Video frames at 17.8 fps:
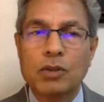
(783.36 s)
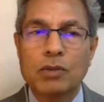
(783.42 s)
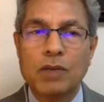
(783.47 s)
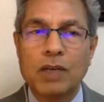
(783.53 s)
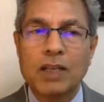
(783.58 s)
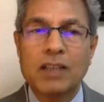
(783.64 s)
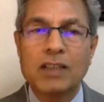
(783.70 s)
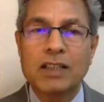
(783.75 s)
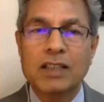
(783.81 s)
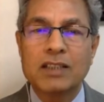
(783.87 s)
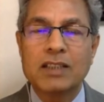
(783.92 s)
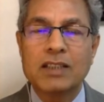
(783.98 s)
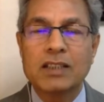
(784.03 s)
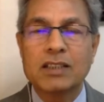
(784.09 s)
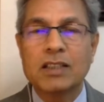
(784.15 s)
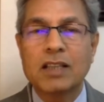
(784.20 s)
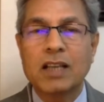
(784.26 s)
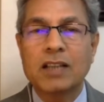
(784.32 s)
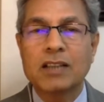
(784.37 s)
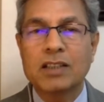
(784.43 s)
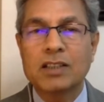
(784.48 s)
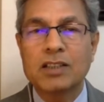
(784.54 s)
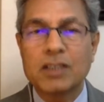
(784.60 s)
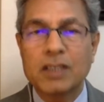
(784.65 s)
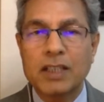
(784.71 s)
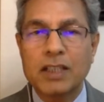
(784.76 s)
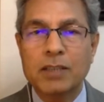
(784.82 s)
the world, in that sense,
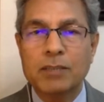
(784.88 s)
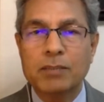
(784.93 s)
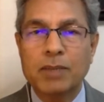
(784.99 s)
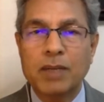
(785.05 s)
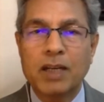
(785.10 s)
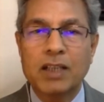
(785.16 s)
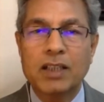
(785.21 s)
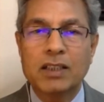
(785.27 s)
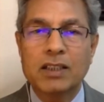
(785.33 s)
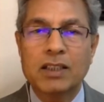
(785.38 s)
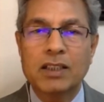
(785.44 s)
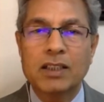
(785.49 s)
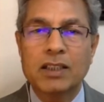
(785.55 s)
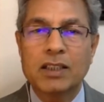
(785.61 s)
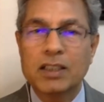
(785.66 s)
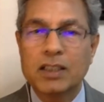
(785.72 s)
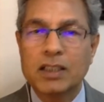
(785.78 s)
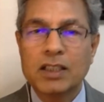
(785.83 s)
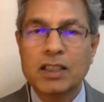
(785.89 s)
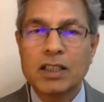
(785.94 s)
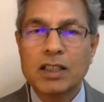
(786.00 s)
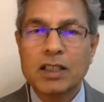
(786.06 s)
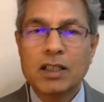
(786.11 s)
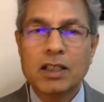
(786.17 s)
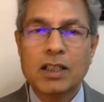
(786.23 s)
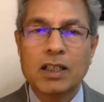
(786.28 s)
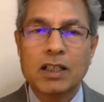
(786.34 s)
largest trading partner,
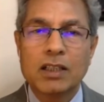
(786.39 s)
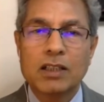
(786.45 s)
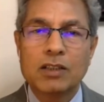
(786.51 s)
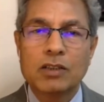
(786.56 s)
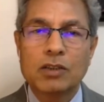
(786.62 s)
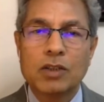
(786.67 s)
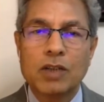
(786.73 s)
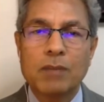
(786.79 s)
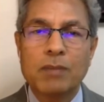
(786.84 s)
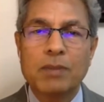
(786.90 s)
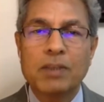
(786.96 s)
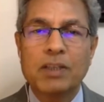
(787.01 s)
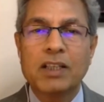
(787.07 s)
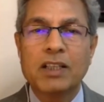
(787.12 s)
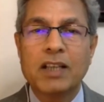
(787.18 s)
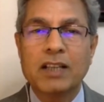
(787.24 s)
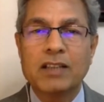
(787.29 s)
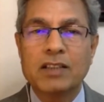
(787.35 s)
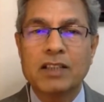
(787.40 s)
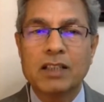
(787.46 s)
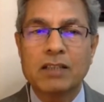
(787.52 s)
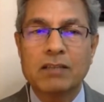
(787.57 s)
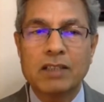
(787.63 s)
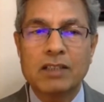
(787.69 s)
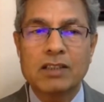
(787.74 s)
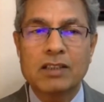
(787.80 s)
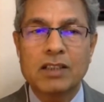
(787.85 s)
rapidly rising
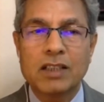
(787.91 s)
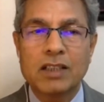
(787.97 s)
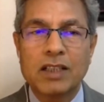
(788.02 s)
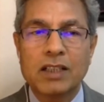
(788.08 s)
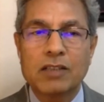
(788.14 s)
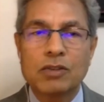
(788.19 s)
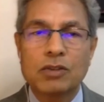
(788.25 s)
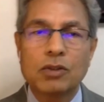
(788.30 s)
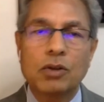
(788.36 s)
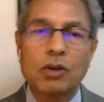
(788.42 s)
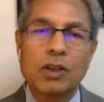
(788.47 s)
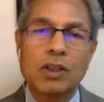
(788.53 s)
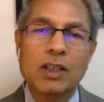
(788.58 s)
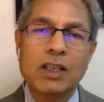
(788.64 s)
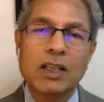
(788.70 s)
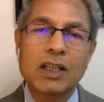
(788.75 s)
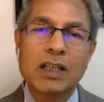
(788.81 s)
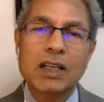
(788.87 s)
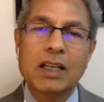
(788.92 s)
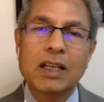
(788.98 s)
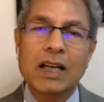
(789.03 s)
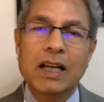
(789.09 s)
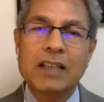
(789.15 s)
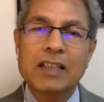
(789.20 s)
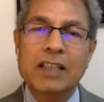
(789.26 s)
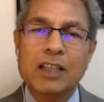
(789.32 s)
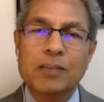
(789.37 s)
investor, and so on.
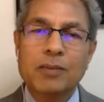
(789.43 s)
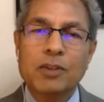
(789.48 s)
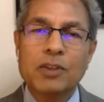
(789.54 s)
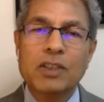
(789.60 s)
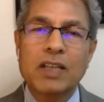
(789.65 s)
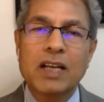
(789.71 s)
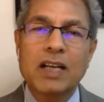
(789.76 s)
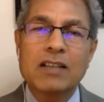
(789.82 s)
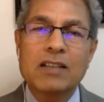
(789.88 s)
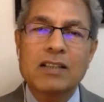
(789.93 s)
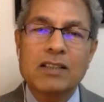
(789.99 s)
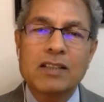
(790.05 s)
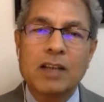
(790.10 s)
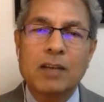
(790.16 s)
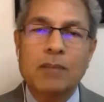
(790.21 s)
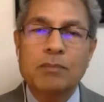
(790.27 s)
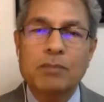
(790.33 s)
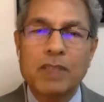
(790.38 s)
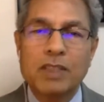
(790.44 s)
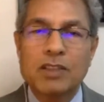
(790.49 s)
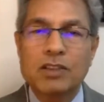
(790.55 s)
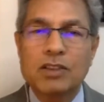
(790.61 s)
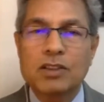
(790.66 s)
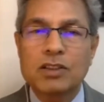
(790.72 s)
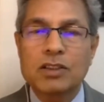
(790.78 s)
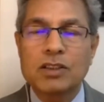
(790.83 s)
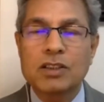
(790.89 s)
And therefore, there are
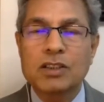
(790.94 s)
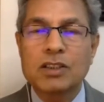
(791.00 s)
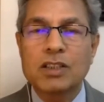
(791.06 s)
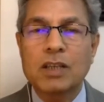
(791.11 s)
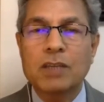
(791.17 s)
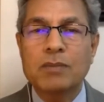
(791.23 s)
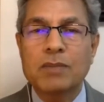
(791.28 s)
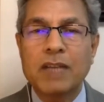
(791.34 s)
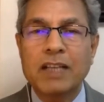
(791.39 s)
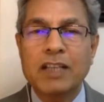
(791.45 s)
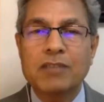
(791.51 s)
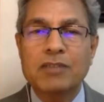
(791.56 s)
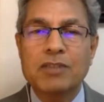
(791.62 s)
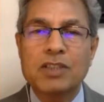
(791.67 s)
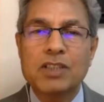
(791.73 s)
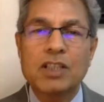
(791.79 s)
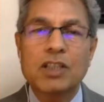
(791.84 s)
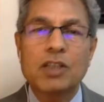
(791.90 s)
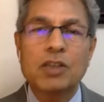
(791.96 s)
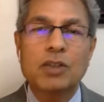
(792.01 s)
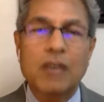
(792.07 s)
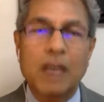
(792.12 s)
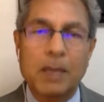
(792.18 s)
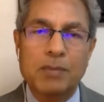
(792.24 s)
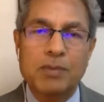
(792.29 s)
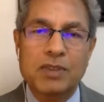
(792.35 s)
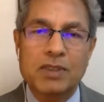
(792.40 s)
some kind of
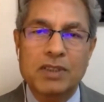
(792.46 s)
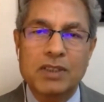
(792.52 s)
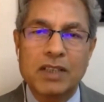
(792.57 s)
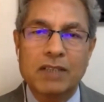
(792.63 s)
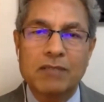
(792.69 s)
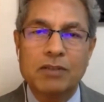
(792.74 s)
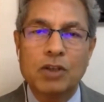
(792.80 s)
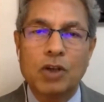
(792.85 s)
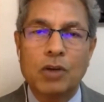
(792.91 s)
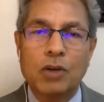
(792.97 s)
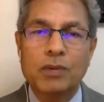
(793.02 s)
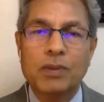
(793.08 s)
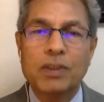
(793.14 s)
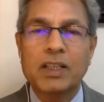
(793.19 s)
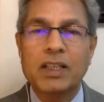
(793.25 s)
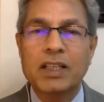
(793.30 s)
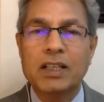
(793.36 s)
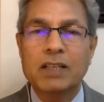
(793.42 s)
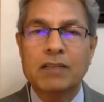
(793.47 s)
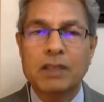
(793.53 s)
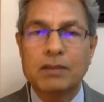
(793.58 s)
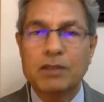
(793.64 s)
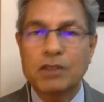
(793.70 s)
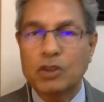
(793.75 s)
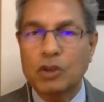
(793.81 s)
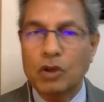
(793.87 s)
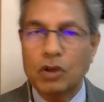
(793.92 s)
stereotypes that we often hear
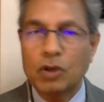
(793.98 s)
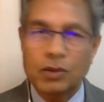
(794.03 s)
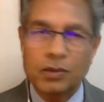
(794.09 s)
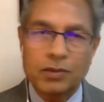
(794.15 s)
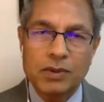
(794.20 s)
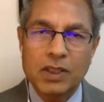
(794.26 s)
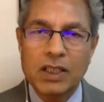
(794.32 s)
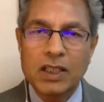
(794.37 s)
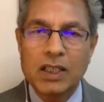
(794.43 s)
when we talk of,